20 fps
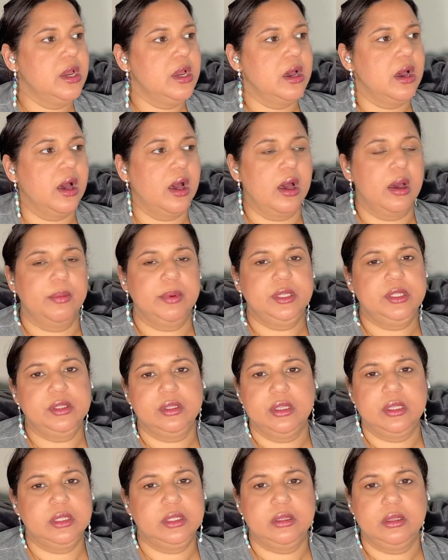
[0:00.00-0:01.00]

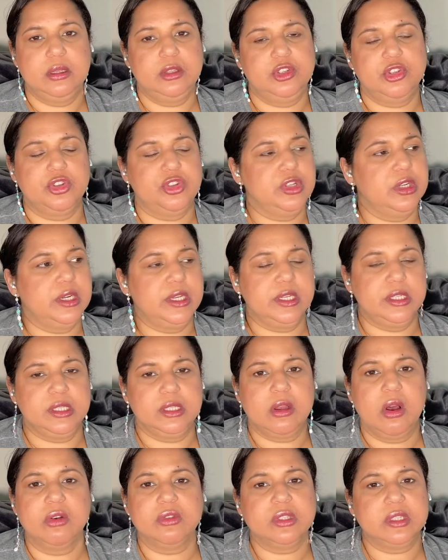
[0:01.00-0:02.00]
It just leaks
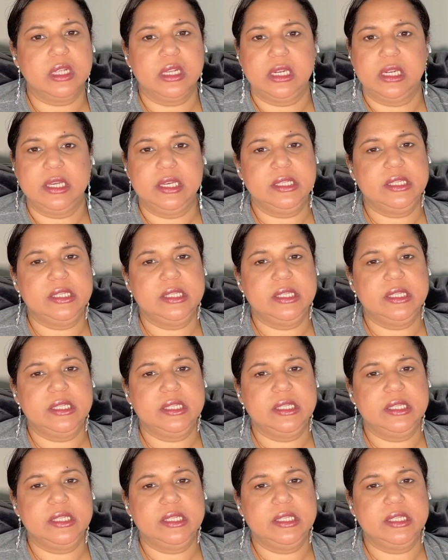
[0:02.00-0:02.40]
constantly.